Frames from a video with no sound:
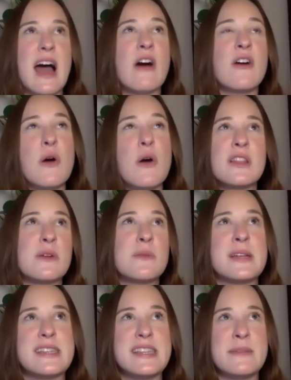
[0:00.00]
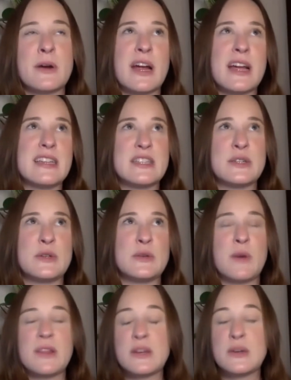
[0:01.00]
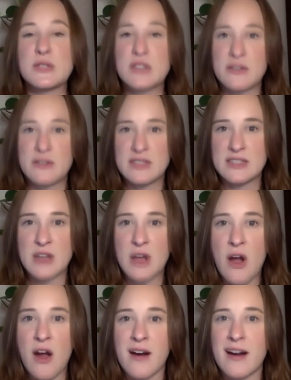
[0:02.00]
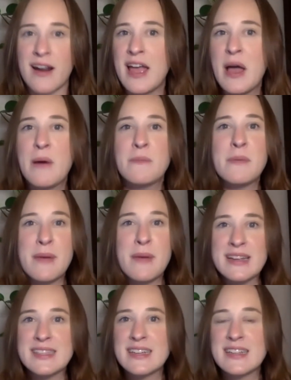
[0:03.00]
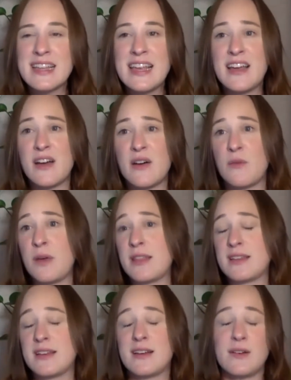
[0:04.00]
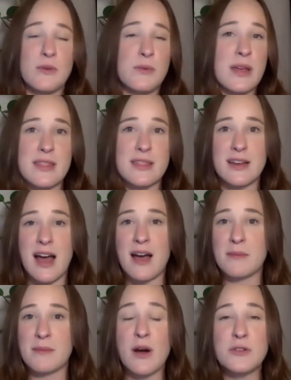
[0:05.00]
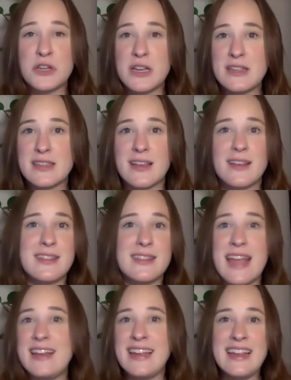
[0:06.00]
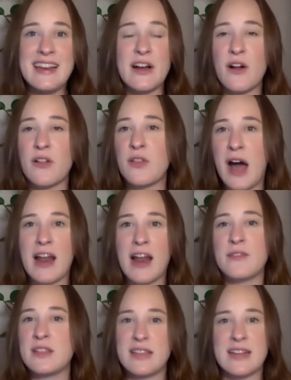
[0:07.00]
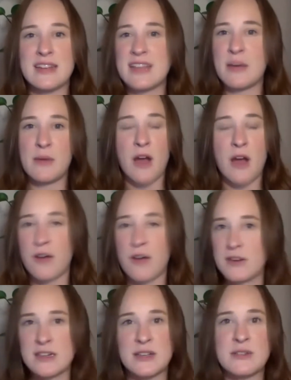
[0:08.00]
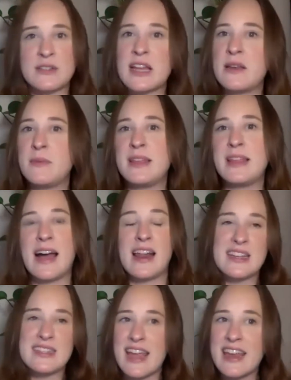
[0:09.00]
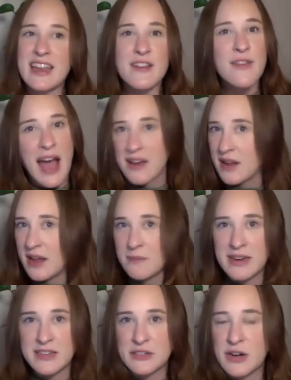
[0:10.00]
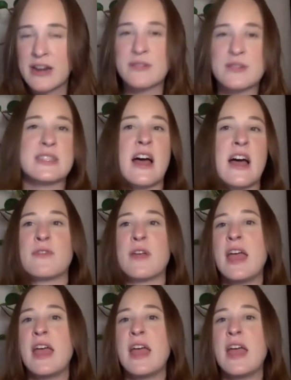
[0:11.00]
go a little bit deeper into what those services are, but basically with coaches, they need a lot of the things that we offer. So it's going to be that executive administrative stuff.